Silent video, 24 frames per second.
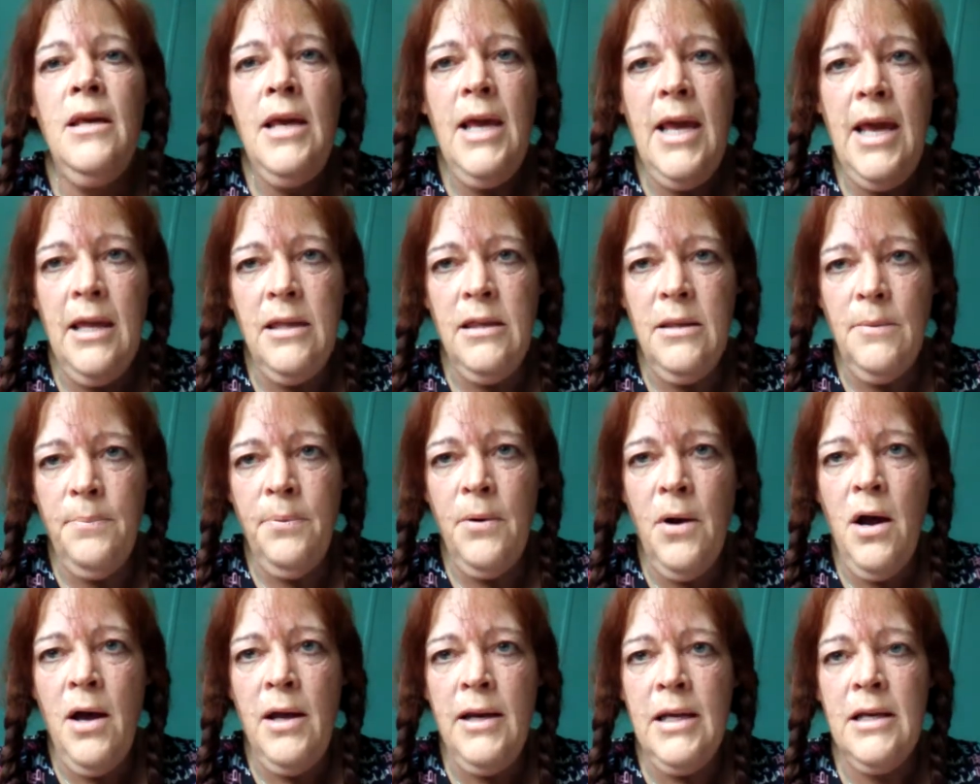and the
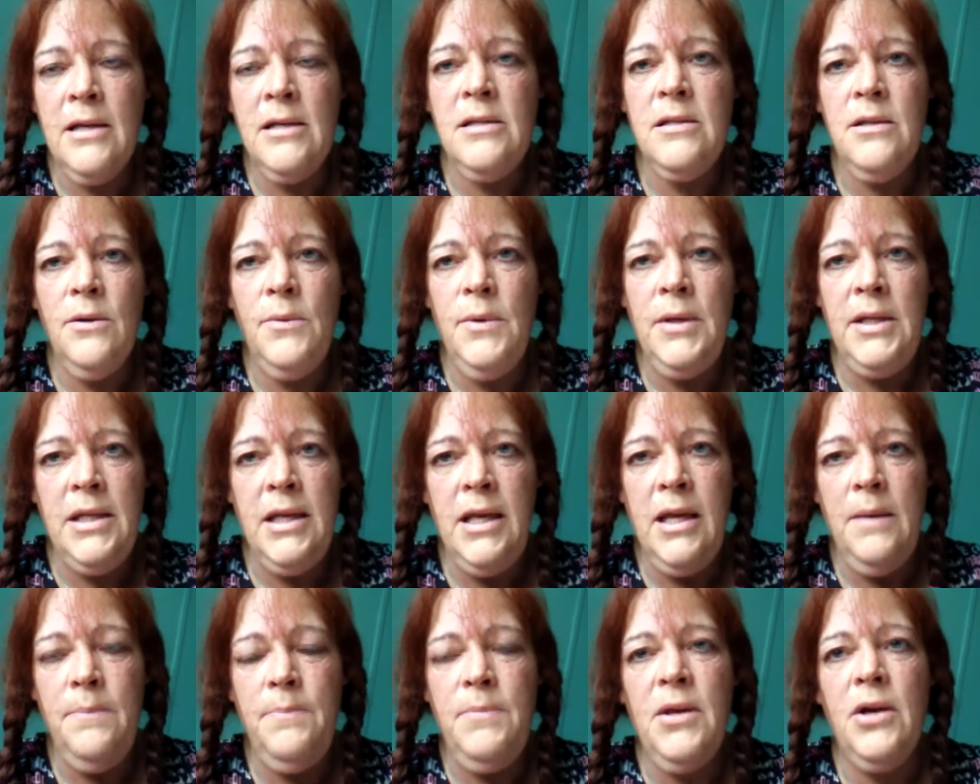products that would
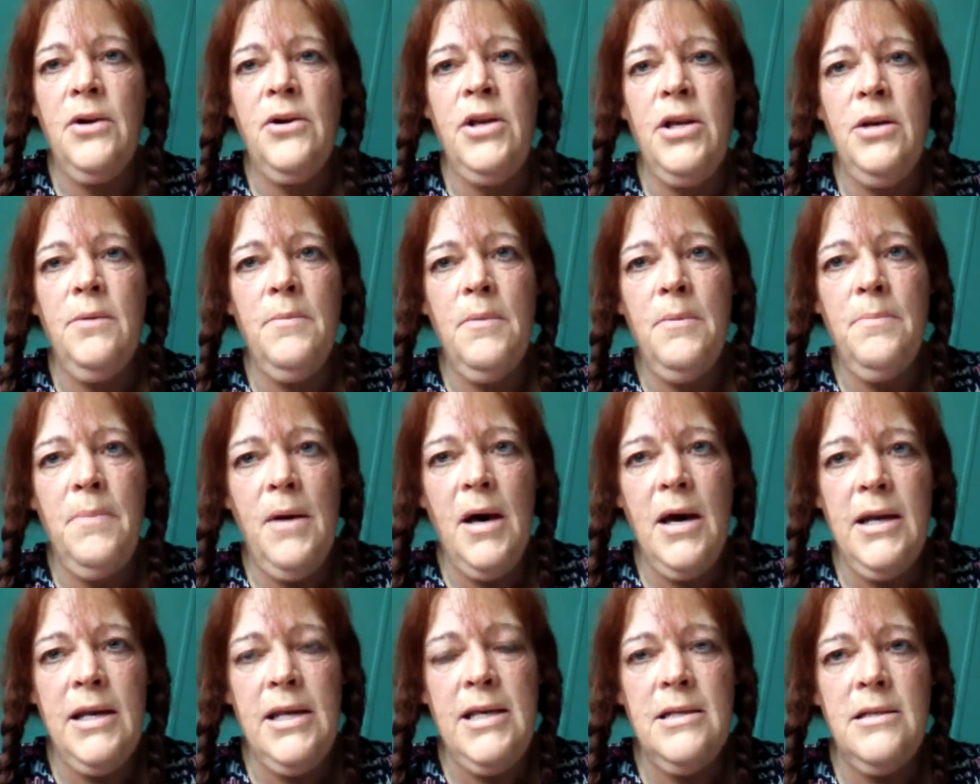keep their human
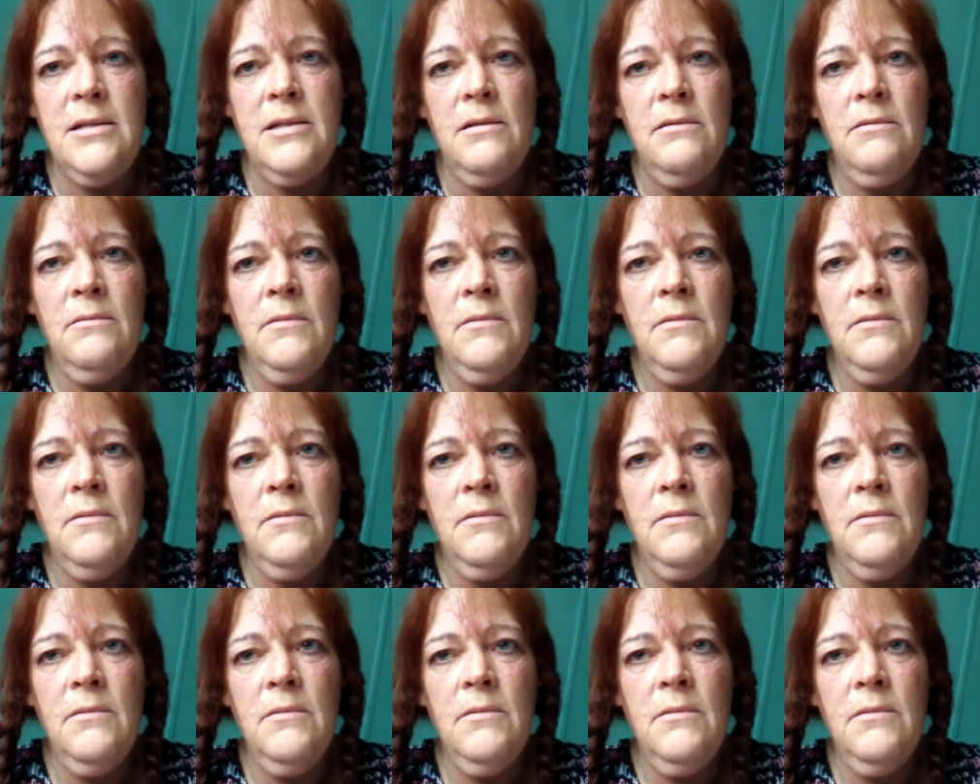bodies